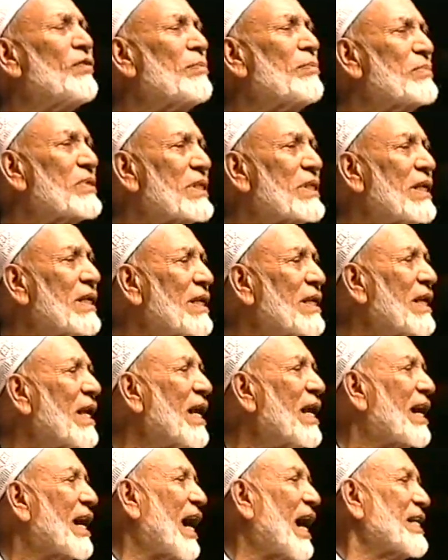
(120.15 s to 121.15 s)
from sin
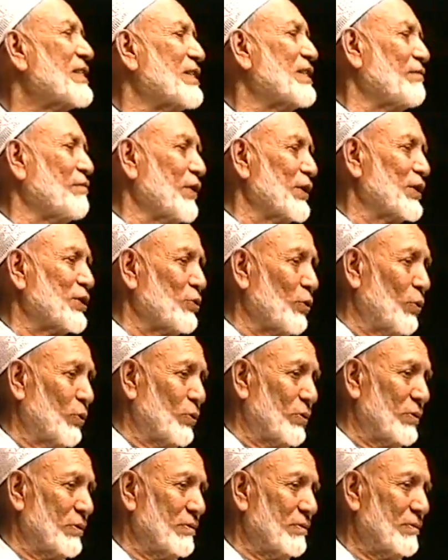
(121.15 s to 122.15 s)
cast the first stone.